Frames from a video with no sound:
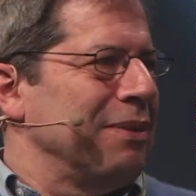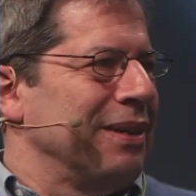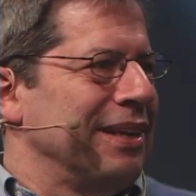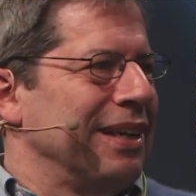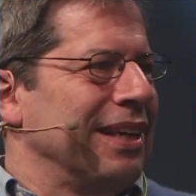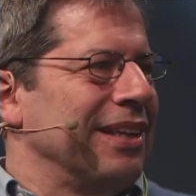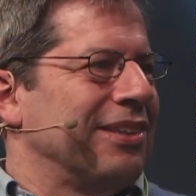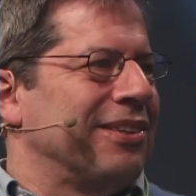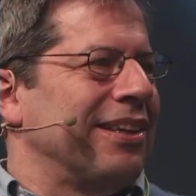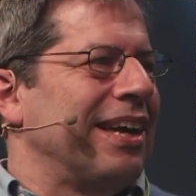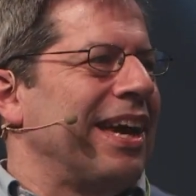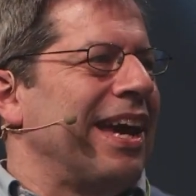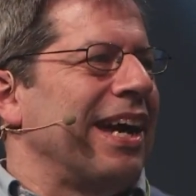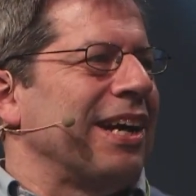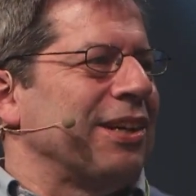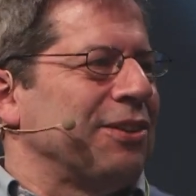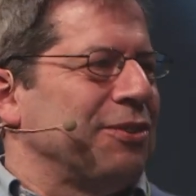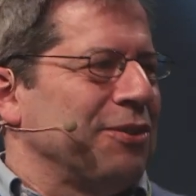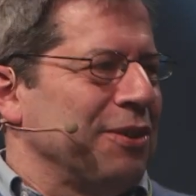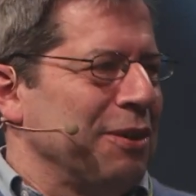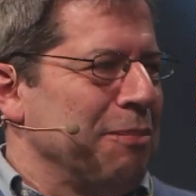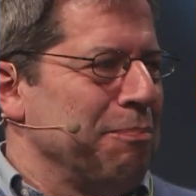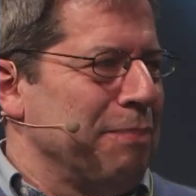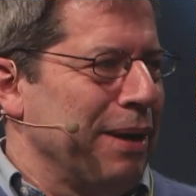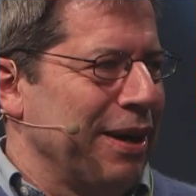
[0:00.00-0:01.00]
It's
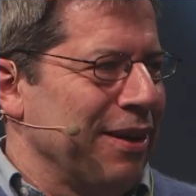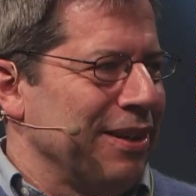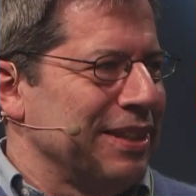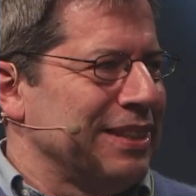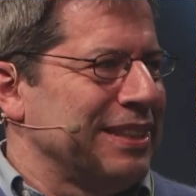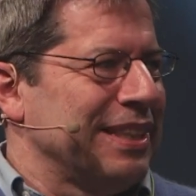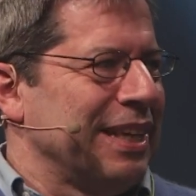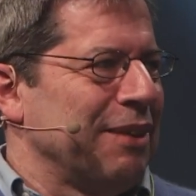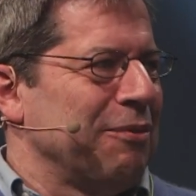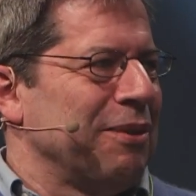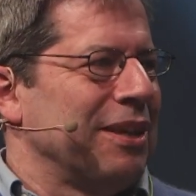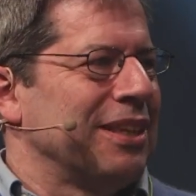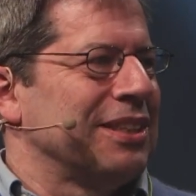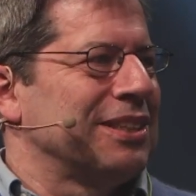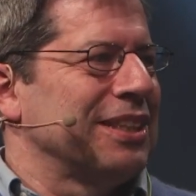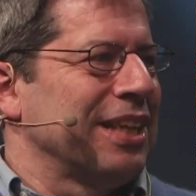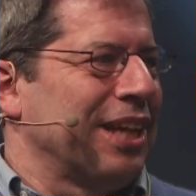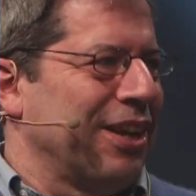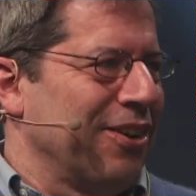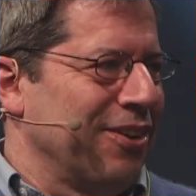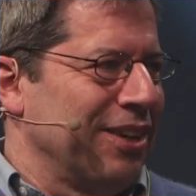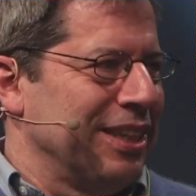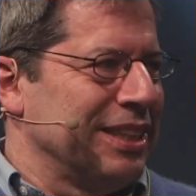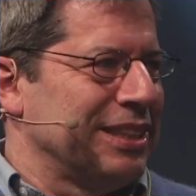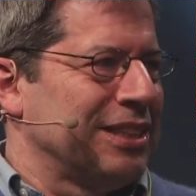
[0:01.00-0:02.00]
extra embarrassing when a
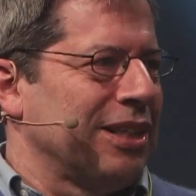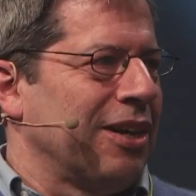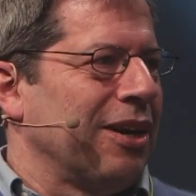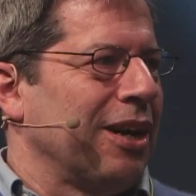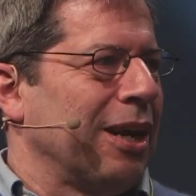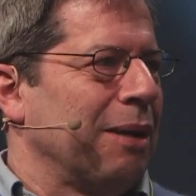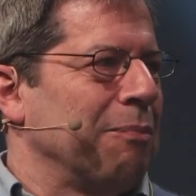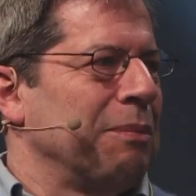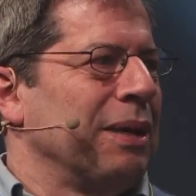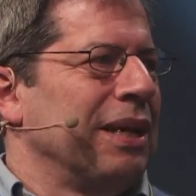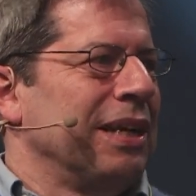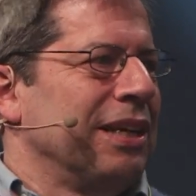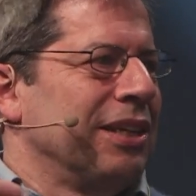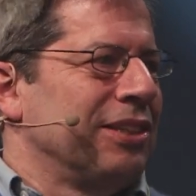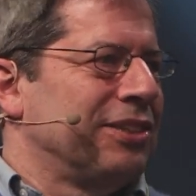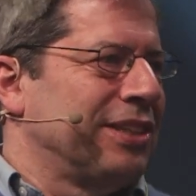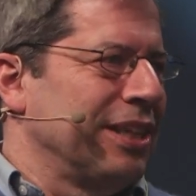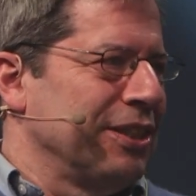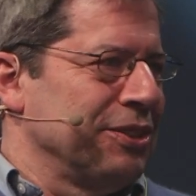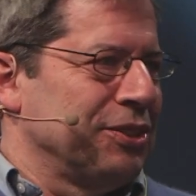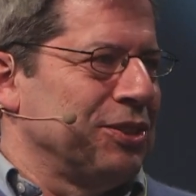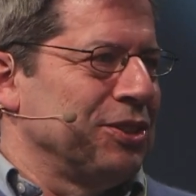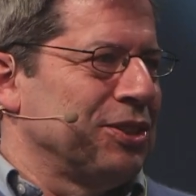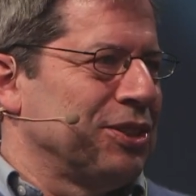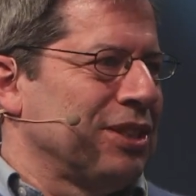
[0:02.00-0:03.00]
security startup
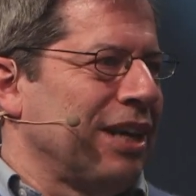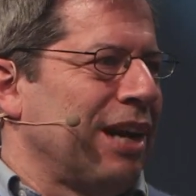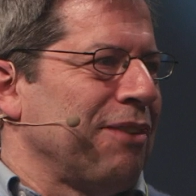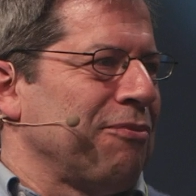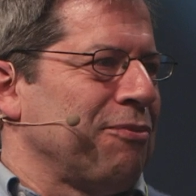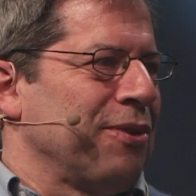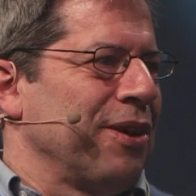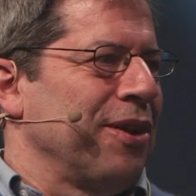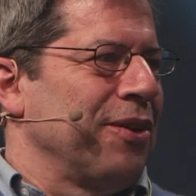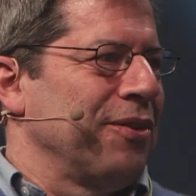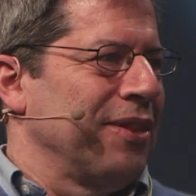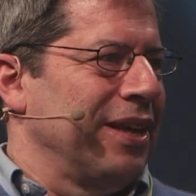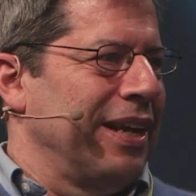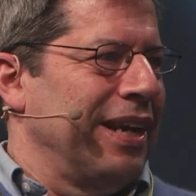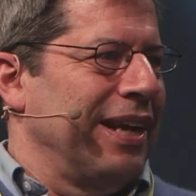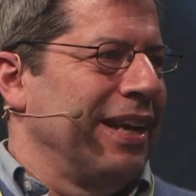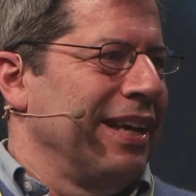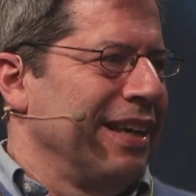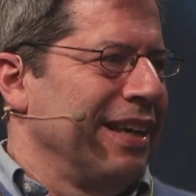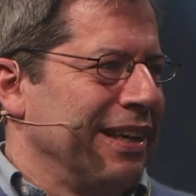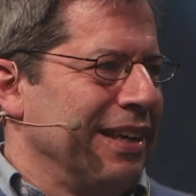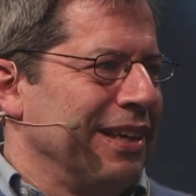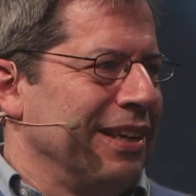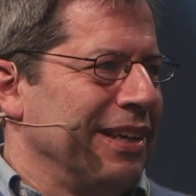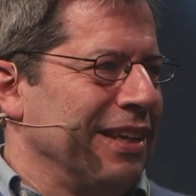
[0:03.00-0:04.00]
sells you software that
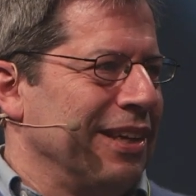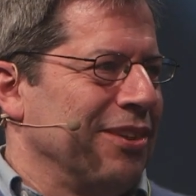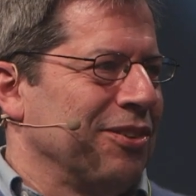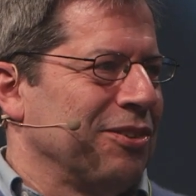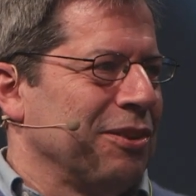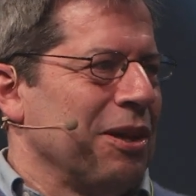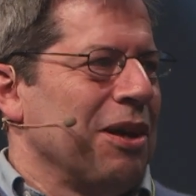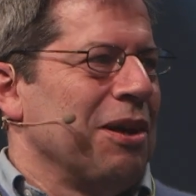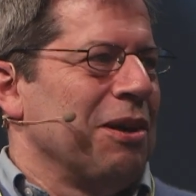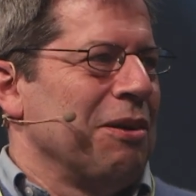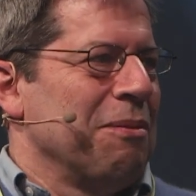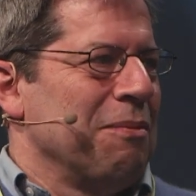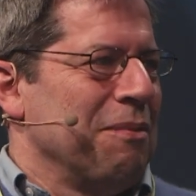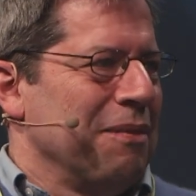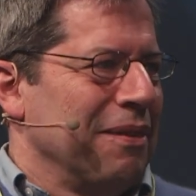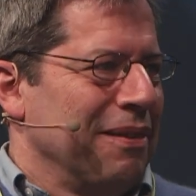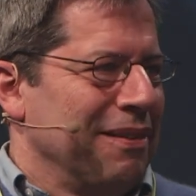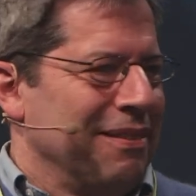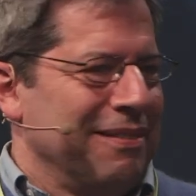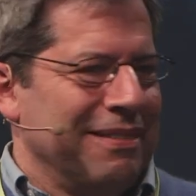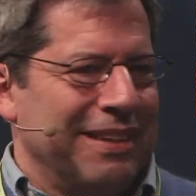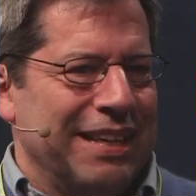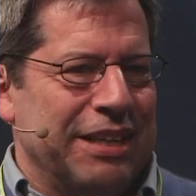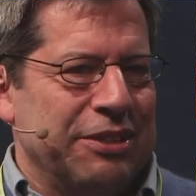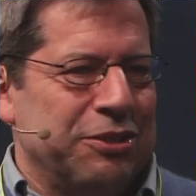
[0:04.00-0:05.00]
is
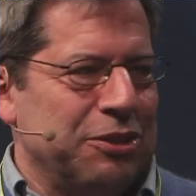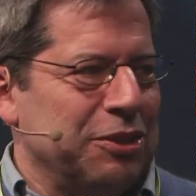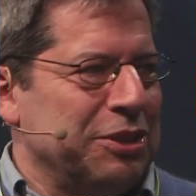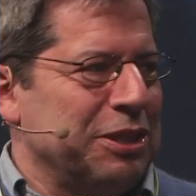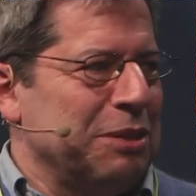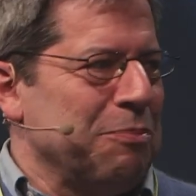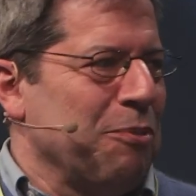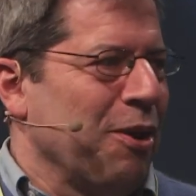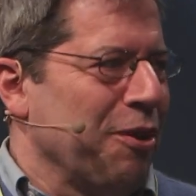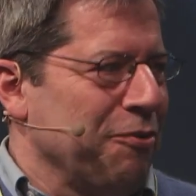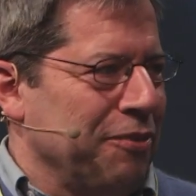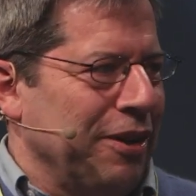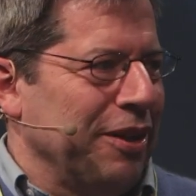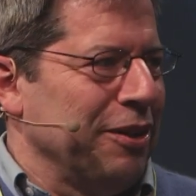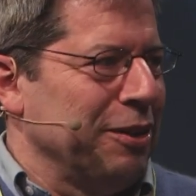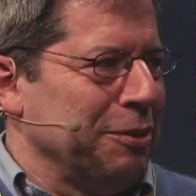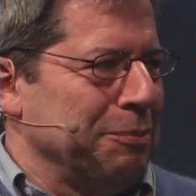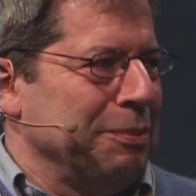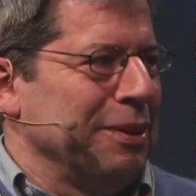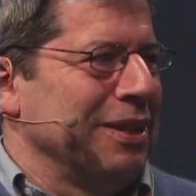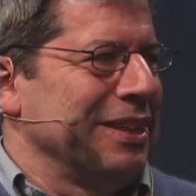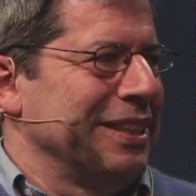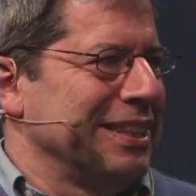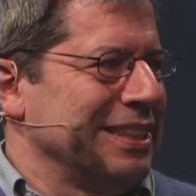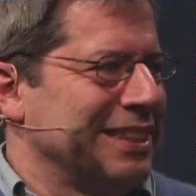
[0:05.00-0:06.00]
introducing more
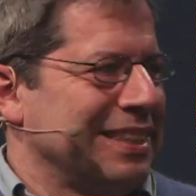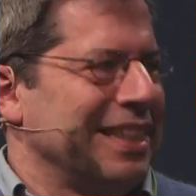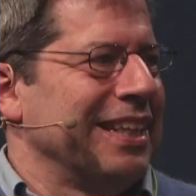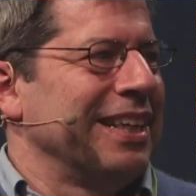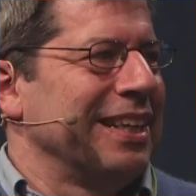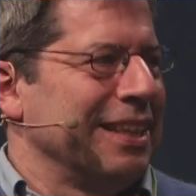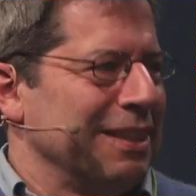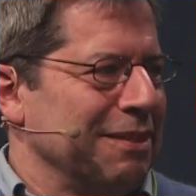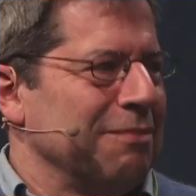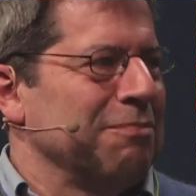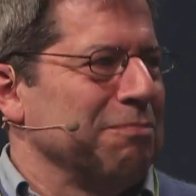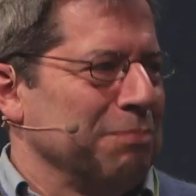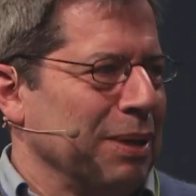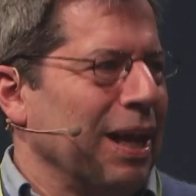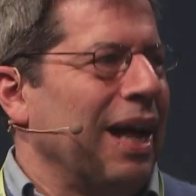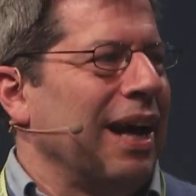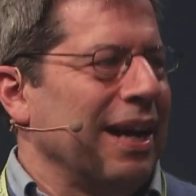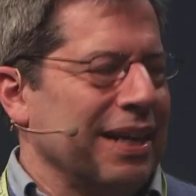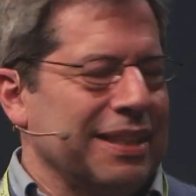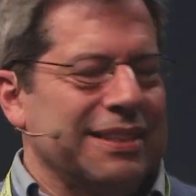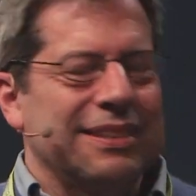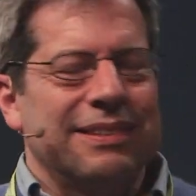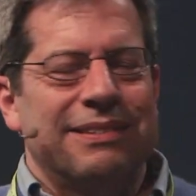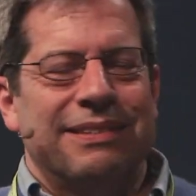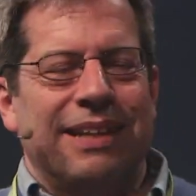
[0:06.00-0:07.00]
vulnerabilities than it
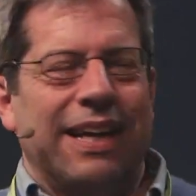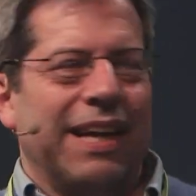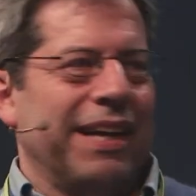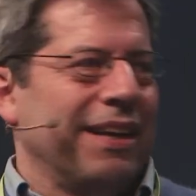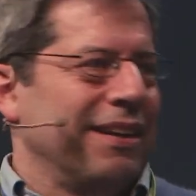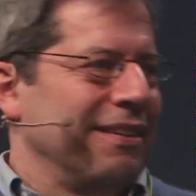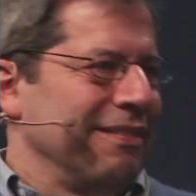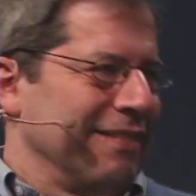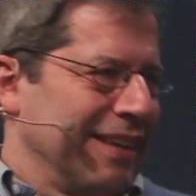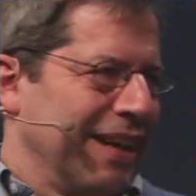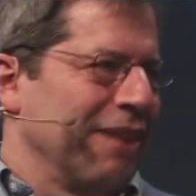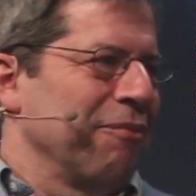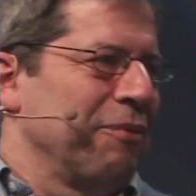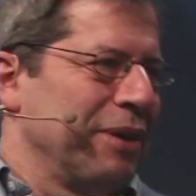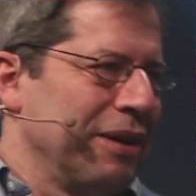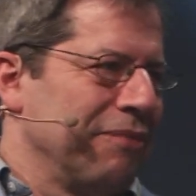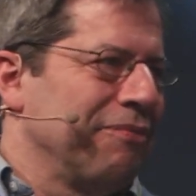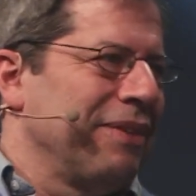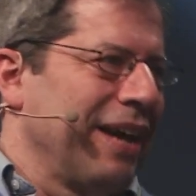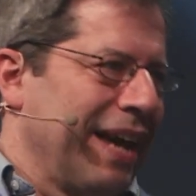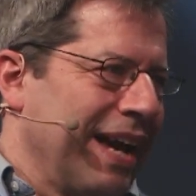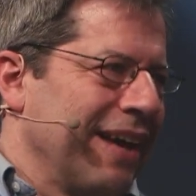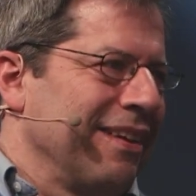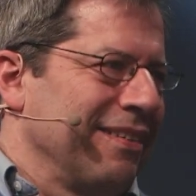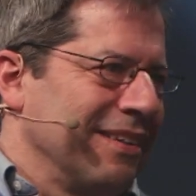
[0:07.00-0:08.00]
blocks, and we've
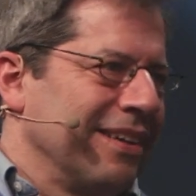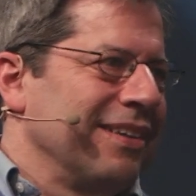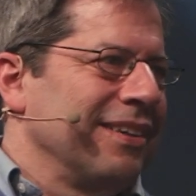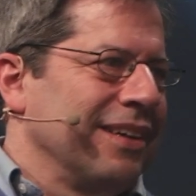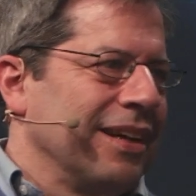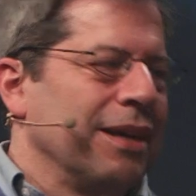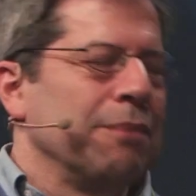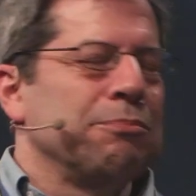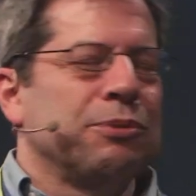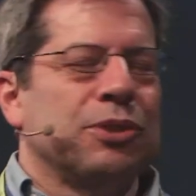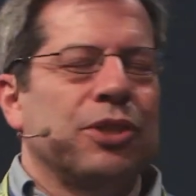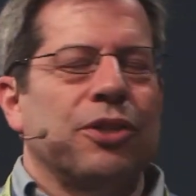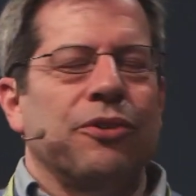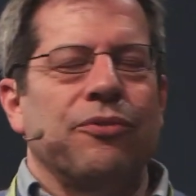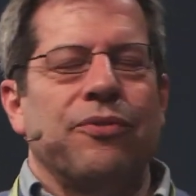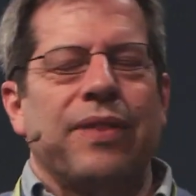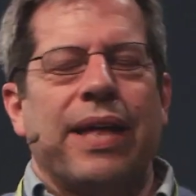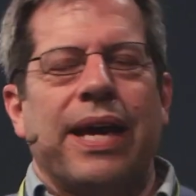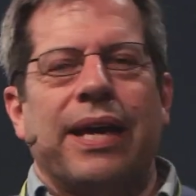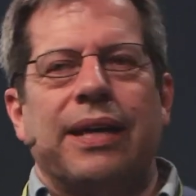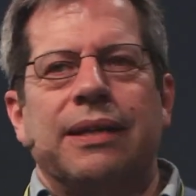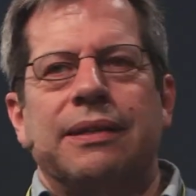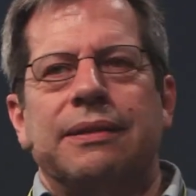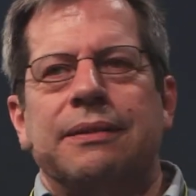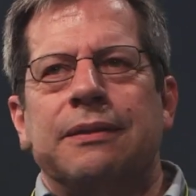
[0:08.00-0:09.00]
observed that.